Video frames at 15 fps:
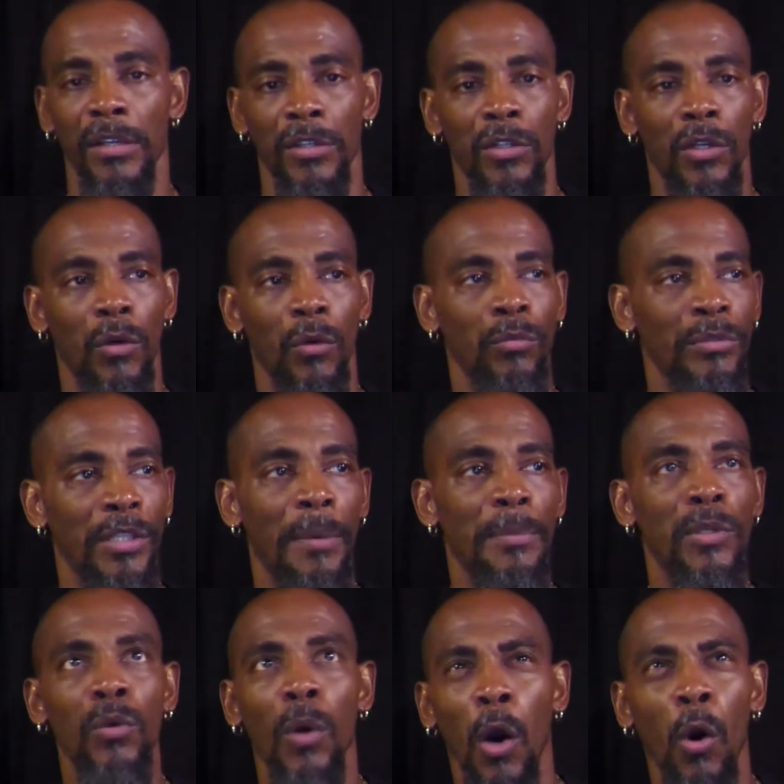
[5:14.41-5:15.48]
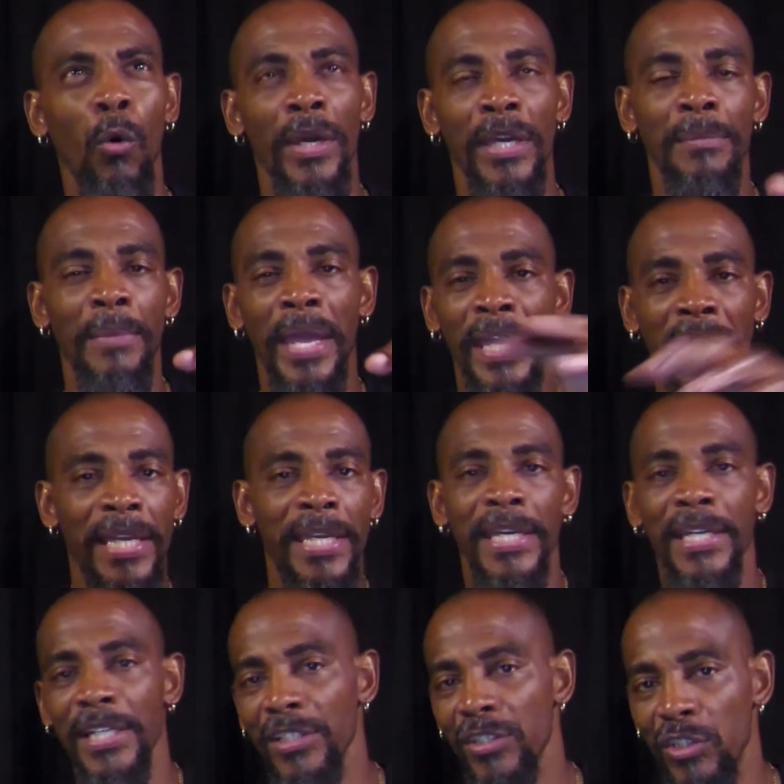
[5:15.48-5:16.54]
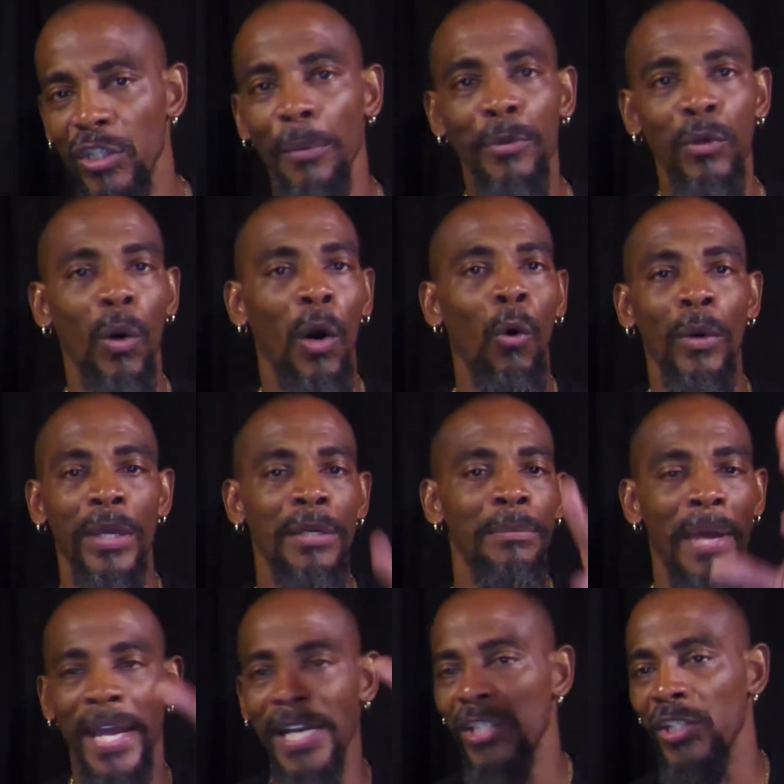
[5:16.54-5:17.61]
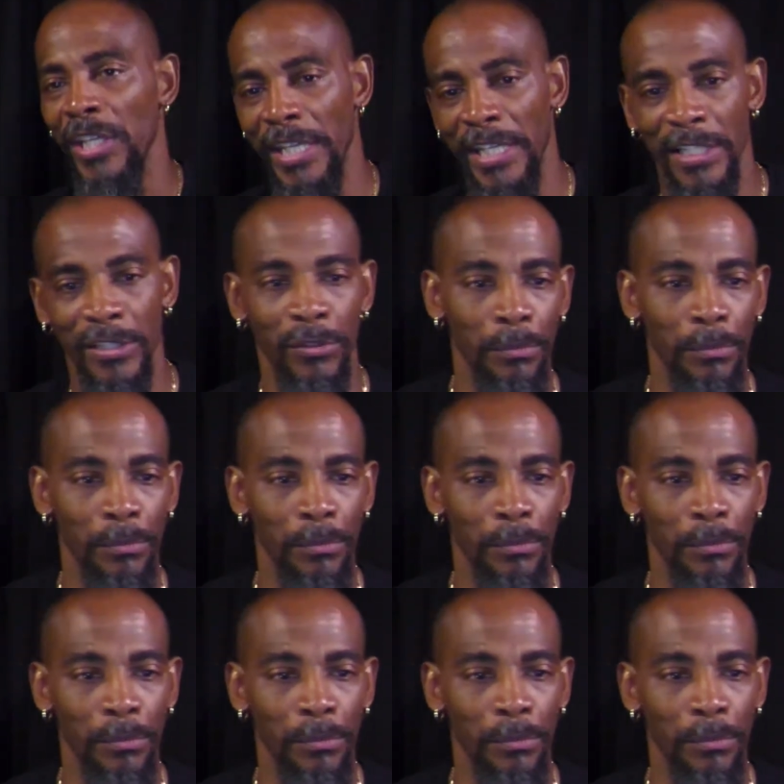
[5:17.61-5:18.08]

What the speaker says: WOMAN is WOMXN,